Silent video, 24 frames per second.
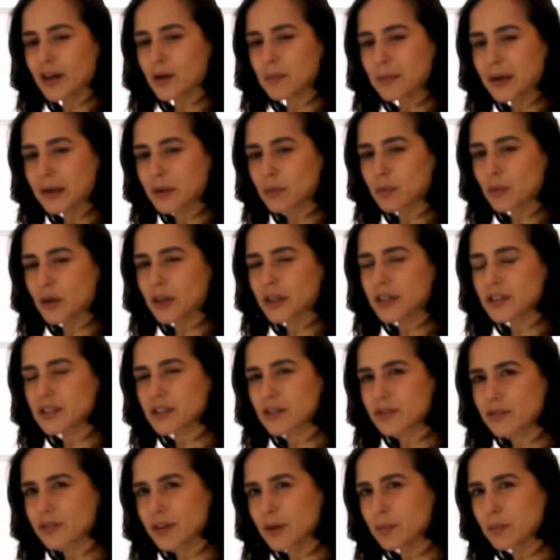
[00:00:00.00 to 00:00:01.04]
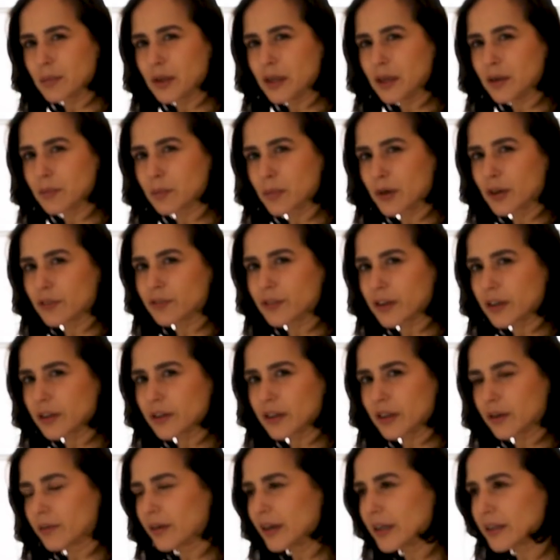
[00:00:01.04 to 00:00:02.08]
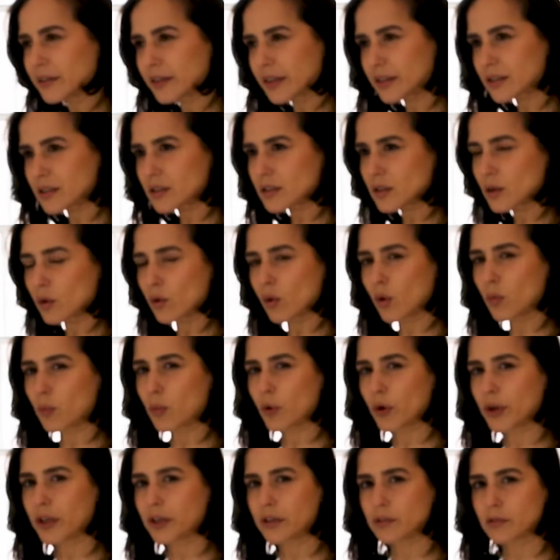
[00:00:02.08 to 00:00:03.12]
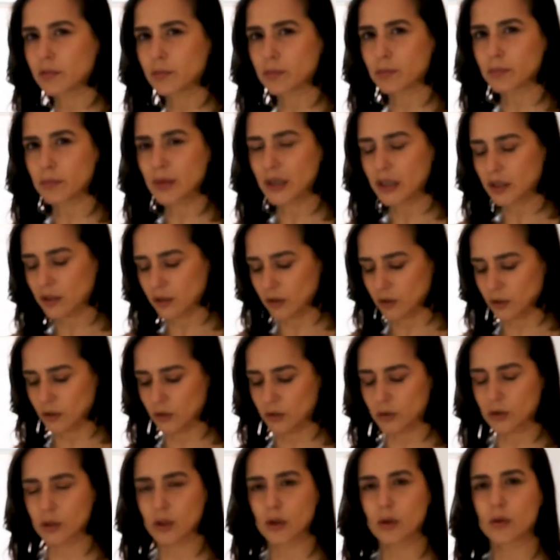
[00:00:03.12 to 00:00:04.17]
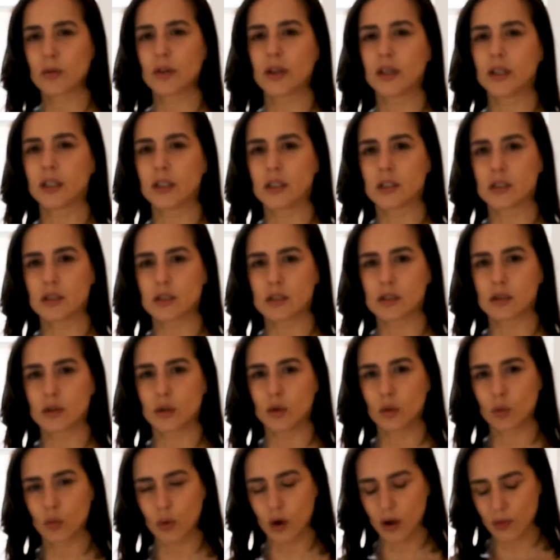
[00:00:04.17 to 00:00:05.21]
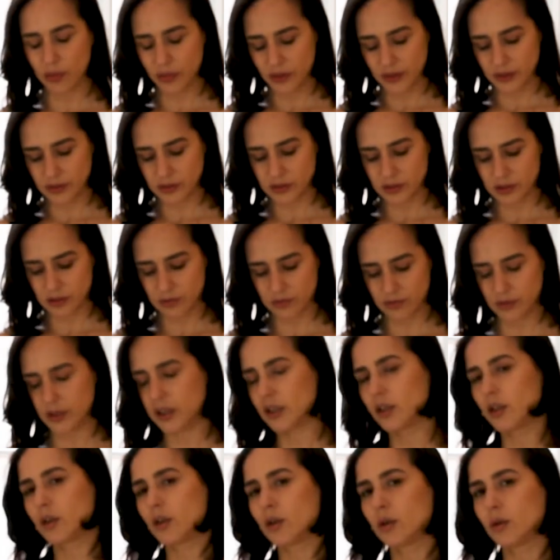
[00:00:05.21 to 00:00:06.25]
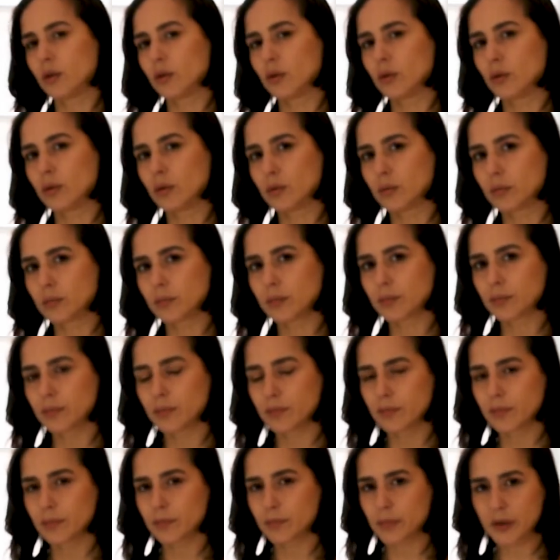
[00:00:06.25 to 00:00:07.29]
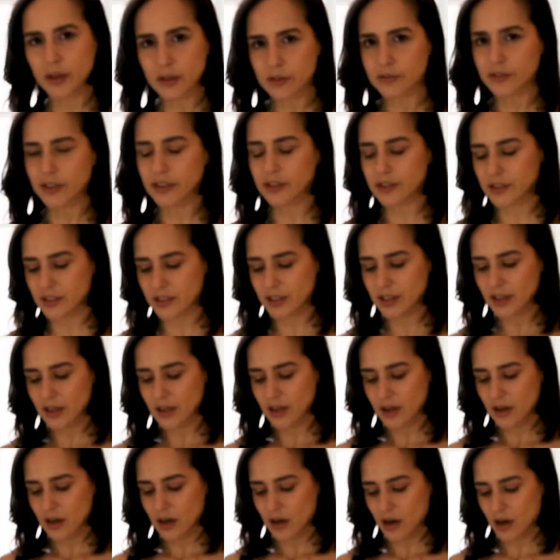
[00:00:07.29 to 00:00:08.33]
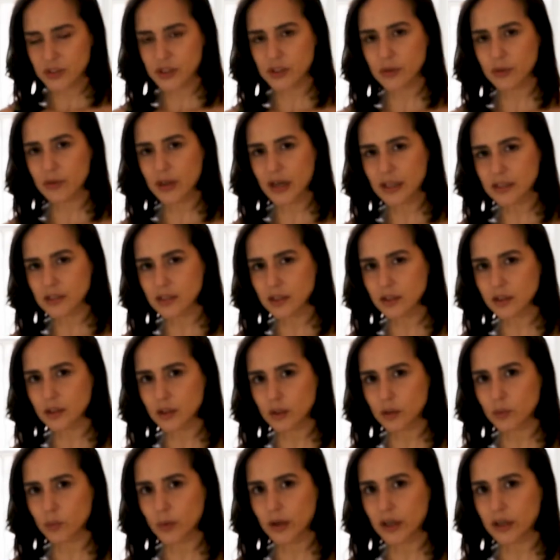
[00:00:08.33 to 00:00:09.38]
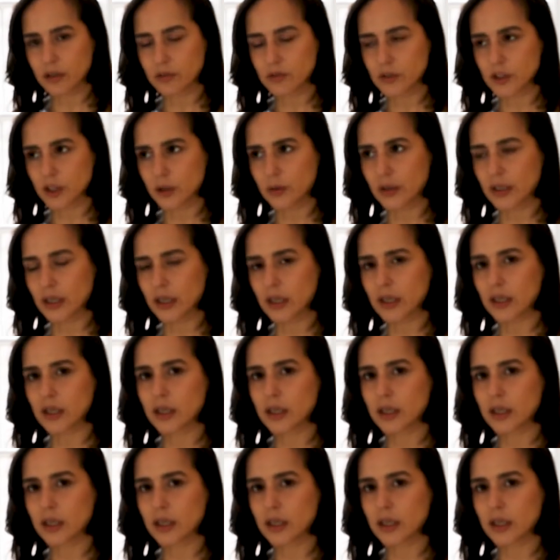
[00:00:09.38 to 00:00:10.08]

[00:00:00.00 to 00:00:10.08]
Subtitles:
I might want it to fit me perfectly, right? That's the whole point of making your own clothing, is you want things to fit you perfect. So that's a good way of doing it.